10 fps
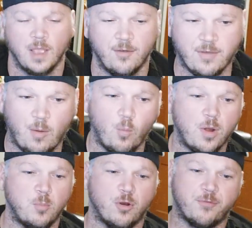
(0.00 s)
I've got
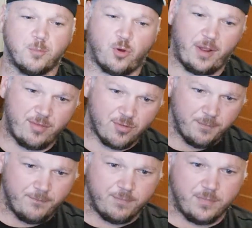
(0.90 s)
one more from Grace,
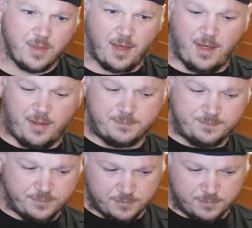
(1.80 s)
um,